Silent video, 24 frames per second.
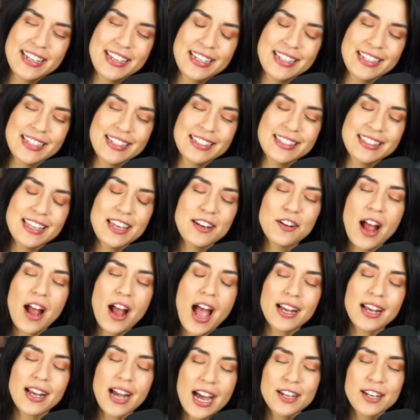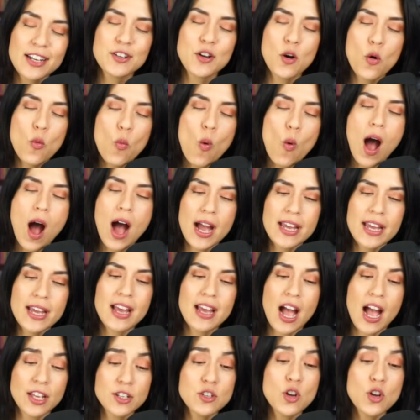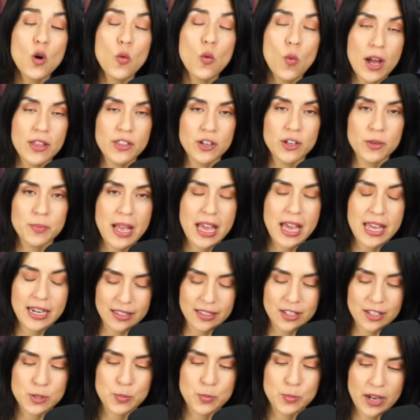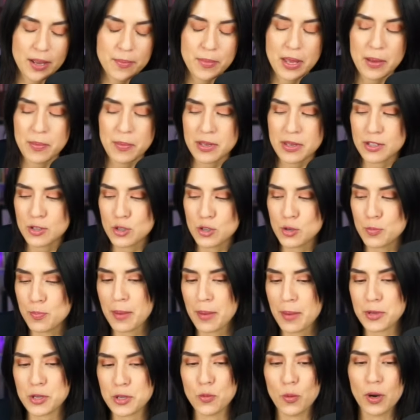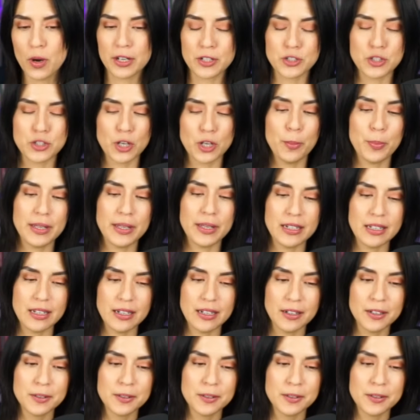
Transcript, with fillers: Senator, I kind of know why. I know why they're banning this, but I maybe maybe you want to jump in here.